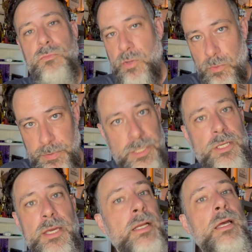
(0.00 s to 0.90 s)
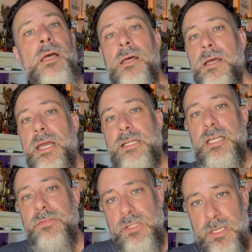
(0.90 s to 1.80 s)
we will be seeing a
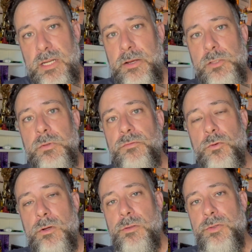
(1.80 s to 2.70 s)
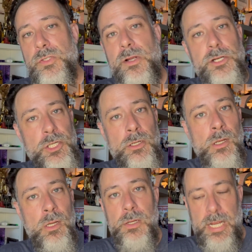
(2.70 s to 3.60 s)
TVC announcement for The Stranger
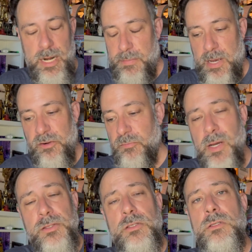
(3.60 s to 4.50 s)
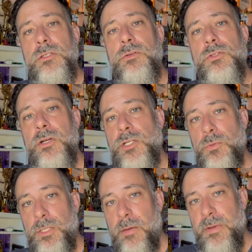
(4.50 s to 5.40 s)
in a matter of months, so The Stranger
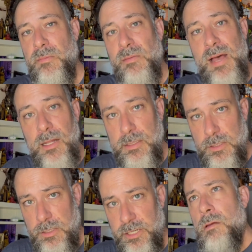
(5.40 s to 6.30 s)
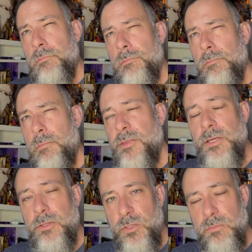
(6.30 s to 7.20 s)
will not be on my ballot this year. I
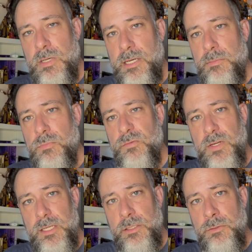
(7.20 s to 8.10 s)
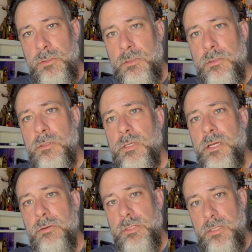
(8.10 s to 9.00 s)
think those are my provisos.
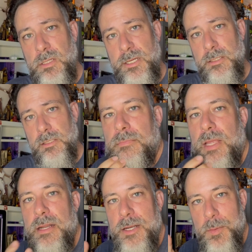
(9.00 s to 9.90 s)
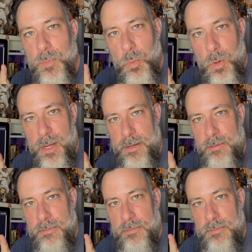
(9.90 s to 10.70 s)
Here is the list. In number one,